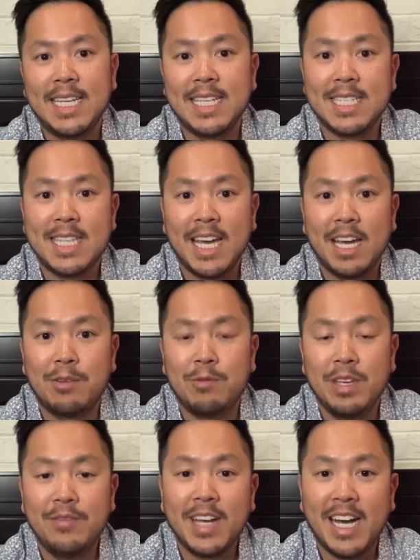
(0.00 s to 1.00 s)
is that
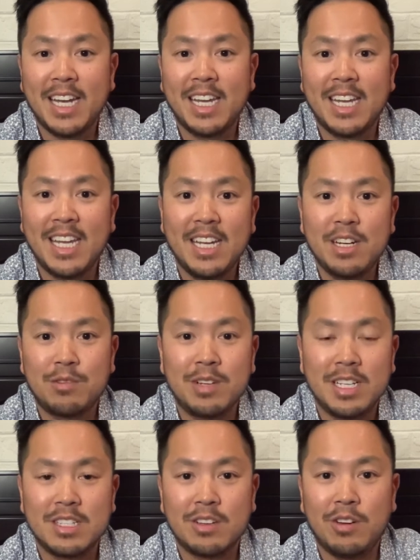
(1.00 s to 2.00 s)
we've got an
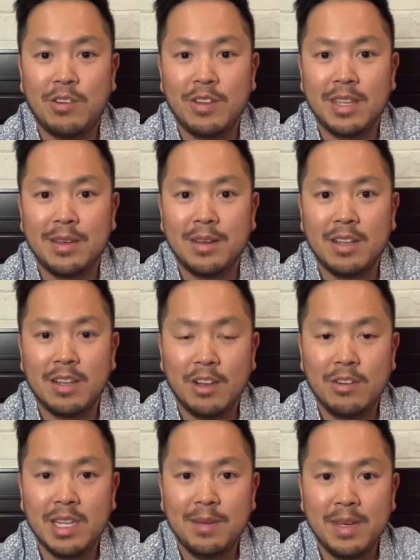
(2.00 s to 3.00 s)
increase on the
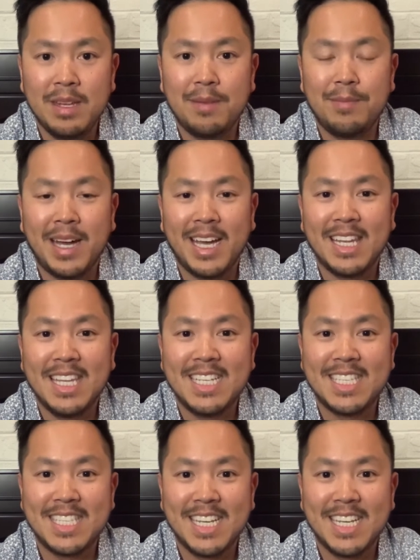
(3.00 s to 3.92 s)
loan limit by at least